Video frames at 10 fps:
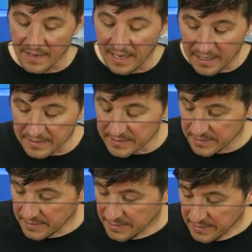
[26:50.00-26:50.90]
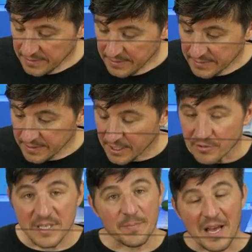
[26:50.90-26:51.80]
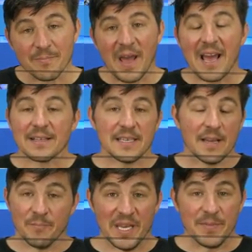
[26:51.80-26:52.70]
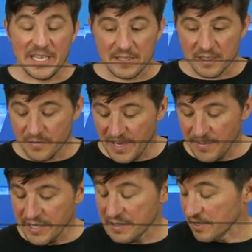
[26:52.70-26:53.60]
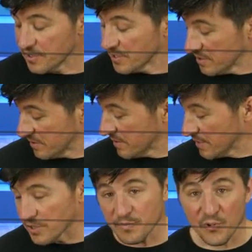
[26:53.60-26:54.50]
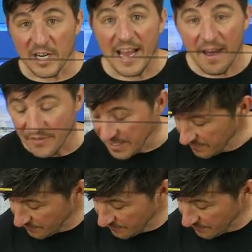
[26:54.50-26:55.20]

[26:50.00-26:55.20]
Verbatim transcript: uh, you know, Ziploc bags and BBs because BBs are just they're just pretty heavy